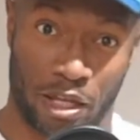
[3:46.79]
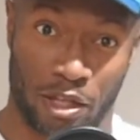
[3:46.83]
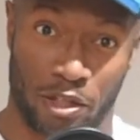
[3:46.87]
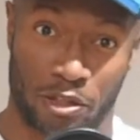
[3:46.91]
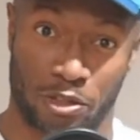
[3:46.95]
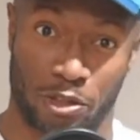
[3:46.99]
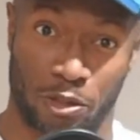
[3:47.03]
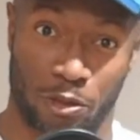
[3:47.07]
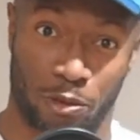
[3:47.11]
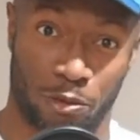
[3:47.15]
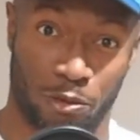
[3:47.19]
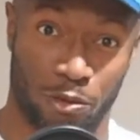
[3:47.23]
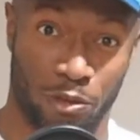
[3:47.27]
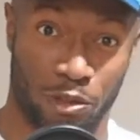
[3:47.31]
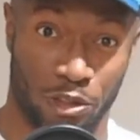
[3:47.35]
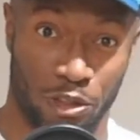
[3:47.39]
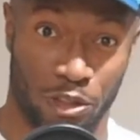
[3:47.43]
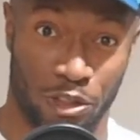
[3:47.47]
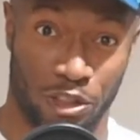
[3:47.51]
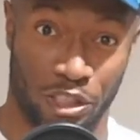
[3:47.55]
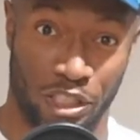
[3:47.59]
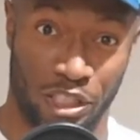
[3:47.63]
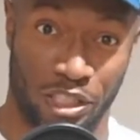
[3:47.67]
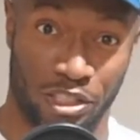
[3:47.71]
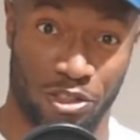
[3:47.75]
So
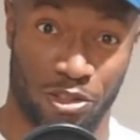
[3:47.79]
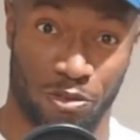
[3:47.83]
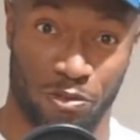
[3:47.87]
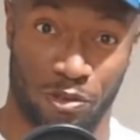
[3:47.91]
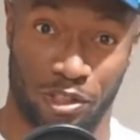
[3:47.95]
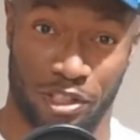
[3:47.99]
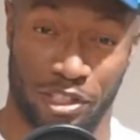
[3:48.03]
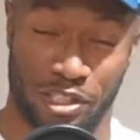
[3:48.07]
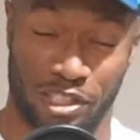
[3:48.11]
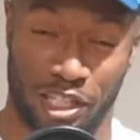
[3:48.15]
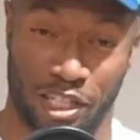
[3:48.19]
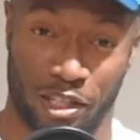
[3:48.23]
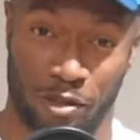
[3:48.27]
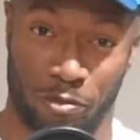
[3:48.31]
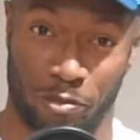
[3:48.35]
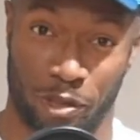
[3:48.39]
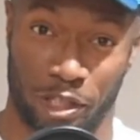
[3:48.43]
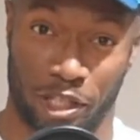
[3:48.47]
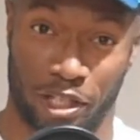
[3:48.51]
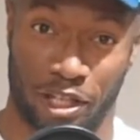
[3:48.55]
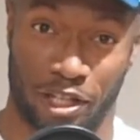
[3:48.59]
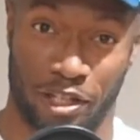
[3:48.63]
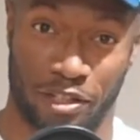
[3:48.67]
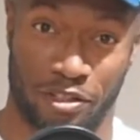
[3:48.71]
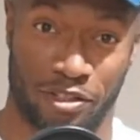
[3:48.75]
you need to really take
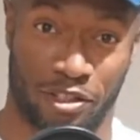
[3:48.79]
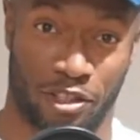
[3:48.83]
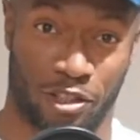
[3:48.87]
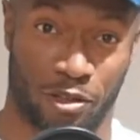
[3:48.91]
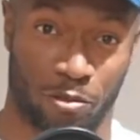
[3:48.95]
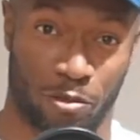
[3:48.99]
big cuts of